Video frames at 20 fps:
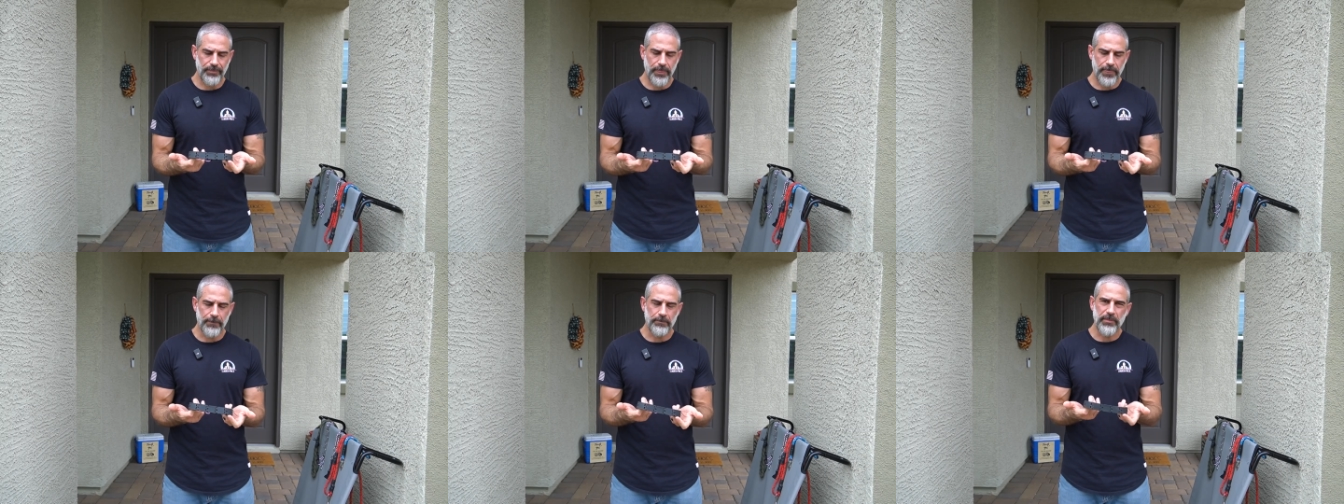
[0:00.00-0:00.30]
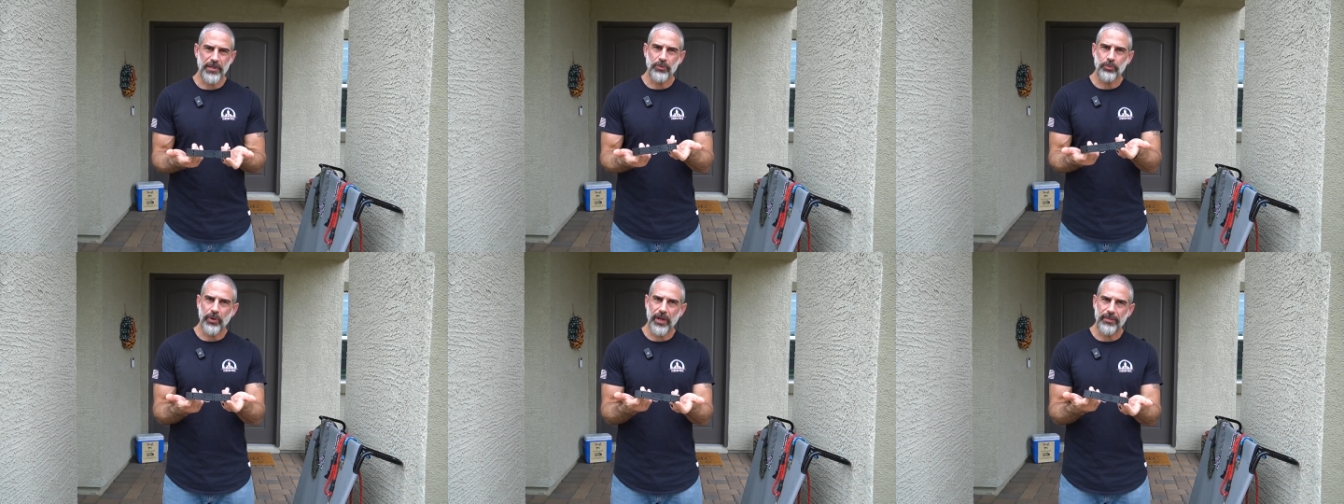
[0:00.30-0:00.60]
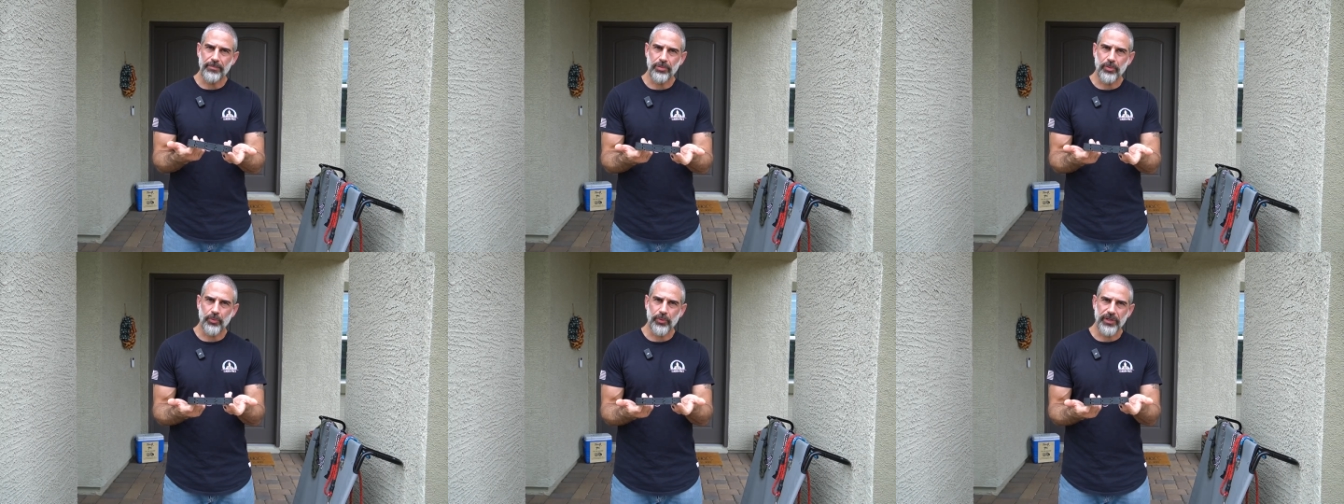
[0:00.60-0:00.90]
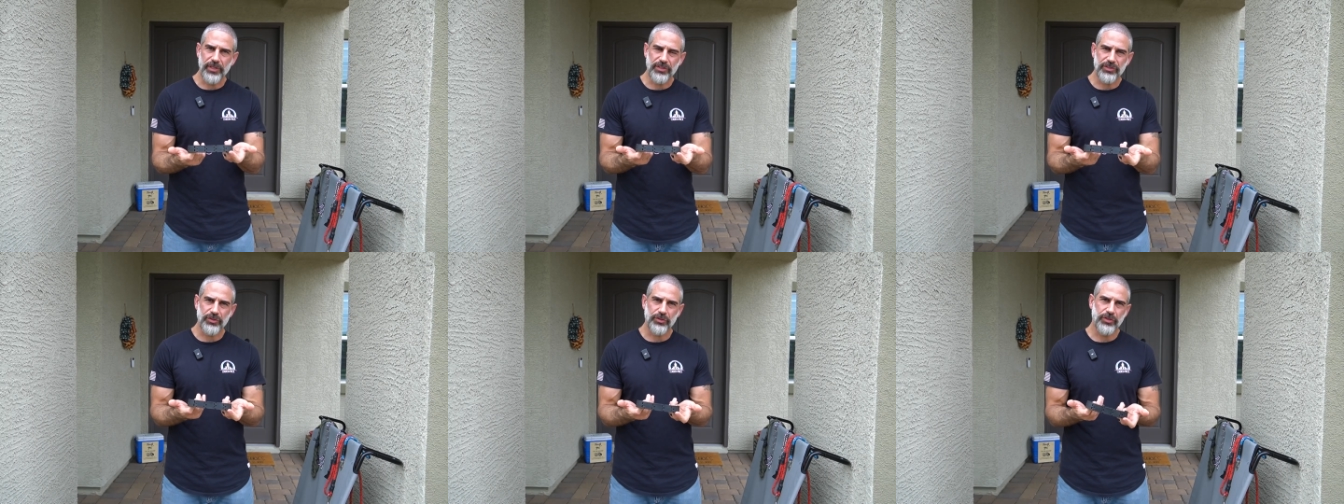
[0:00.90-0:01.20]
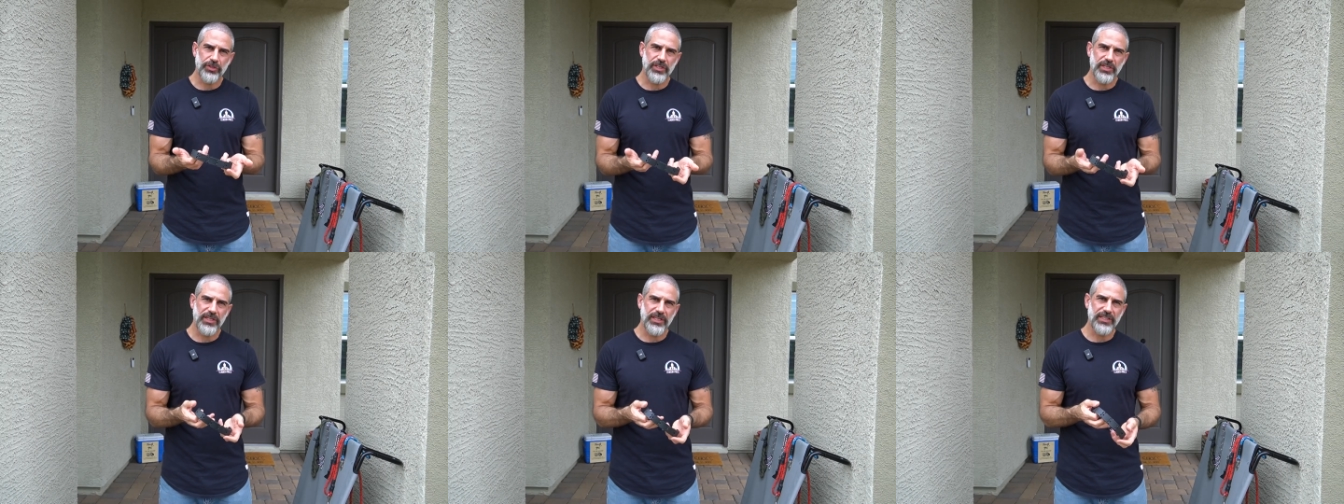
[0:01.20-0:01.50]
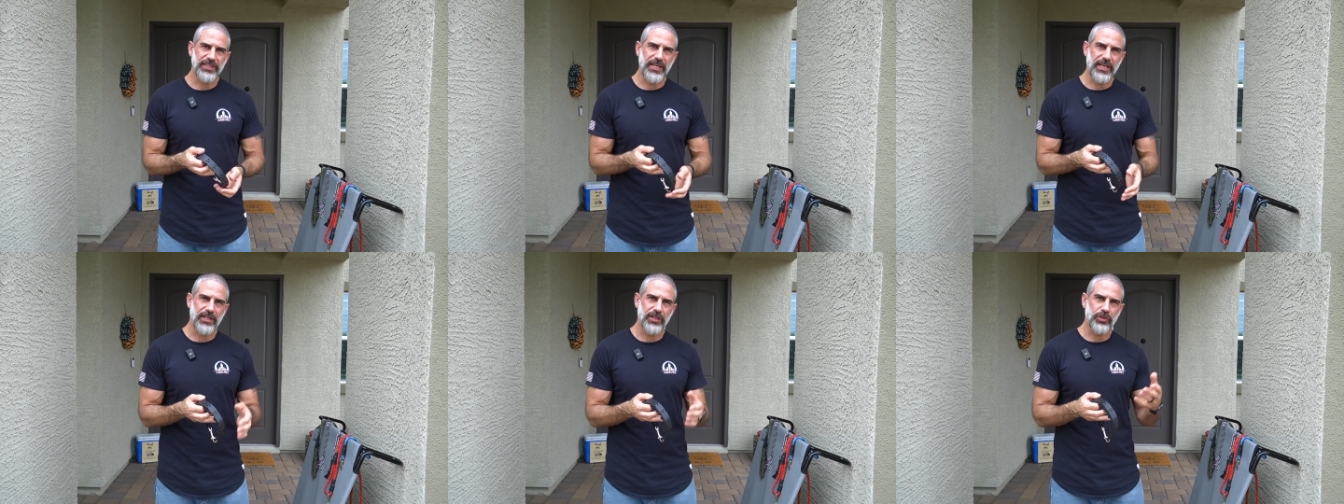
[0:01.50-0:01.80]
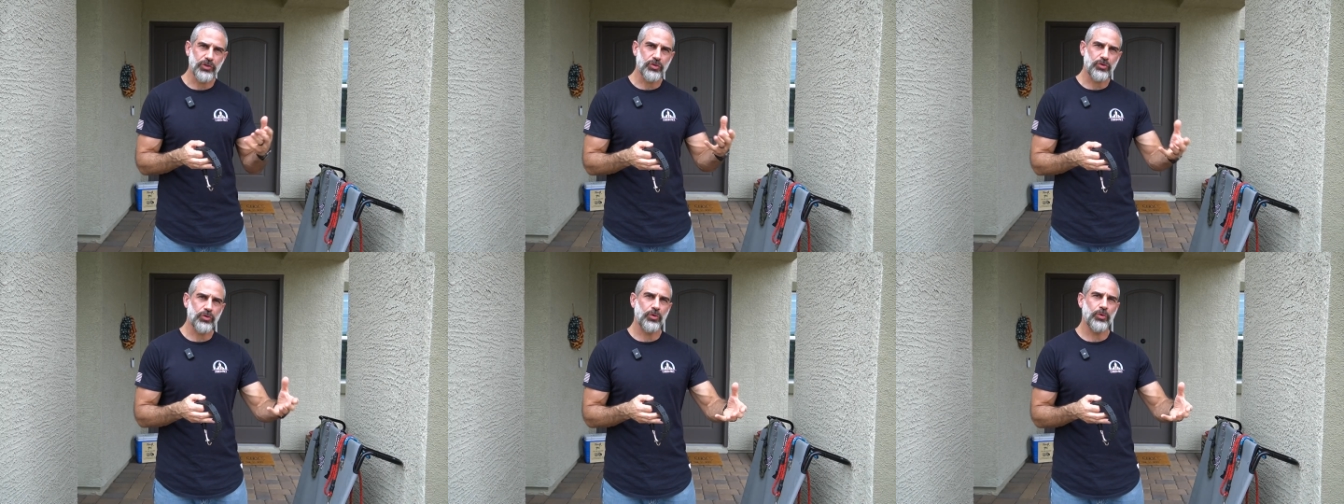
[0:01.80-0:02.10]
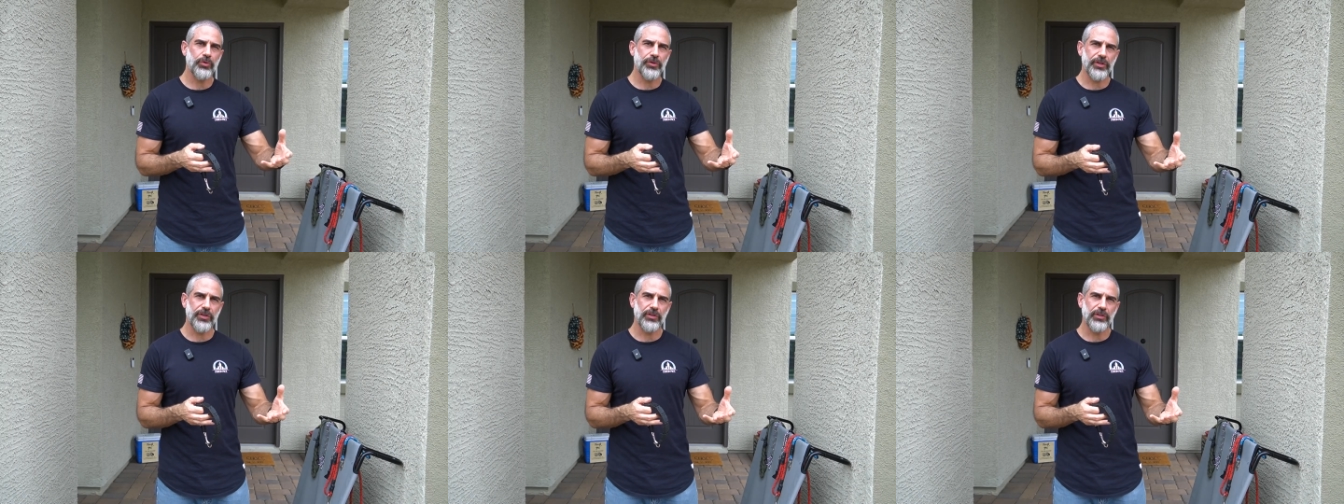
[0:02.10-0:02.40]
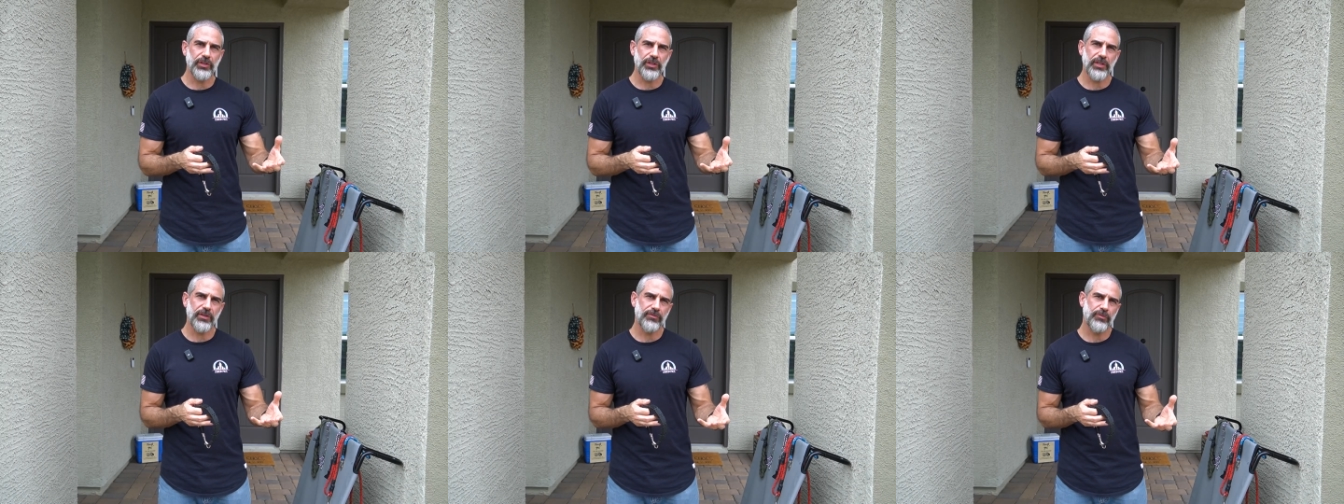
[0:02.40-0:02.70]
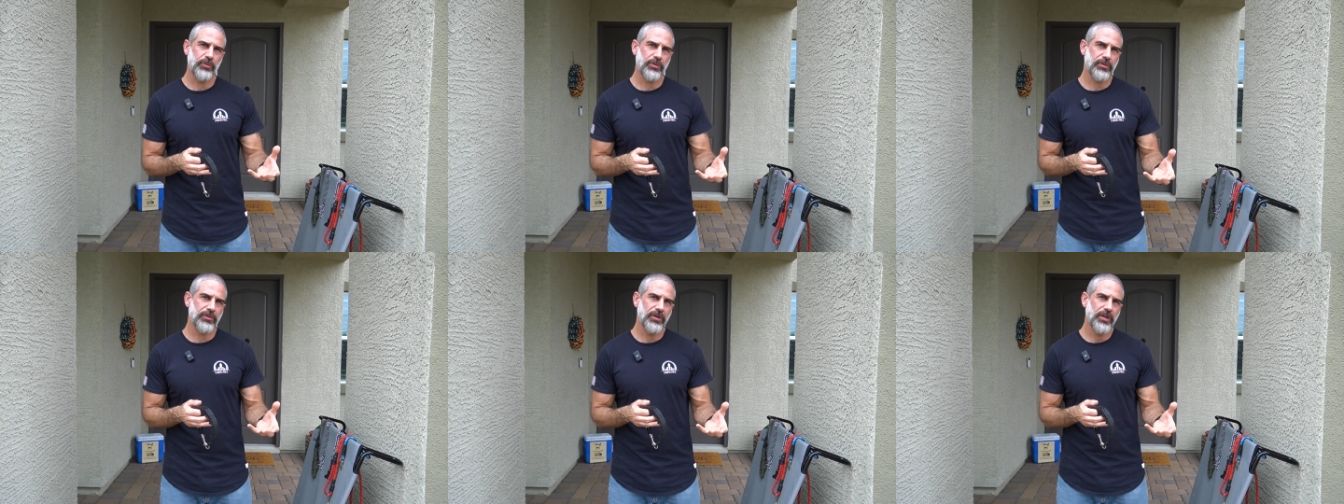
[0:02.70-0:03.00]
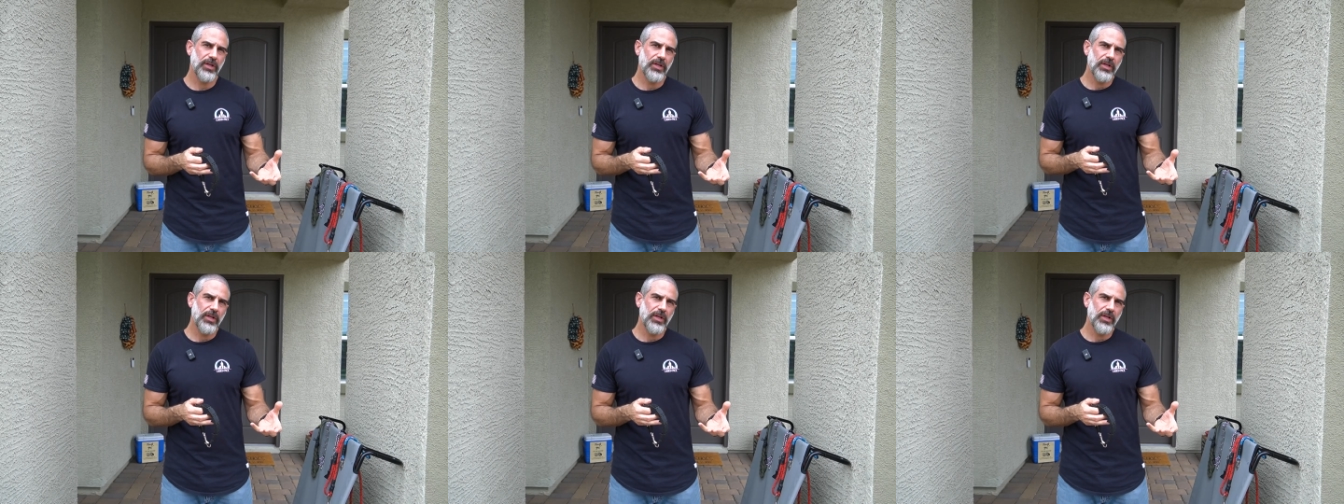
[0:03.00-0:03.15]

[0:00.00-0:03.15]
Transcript: midway point, so you can get that control that you're looking for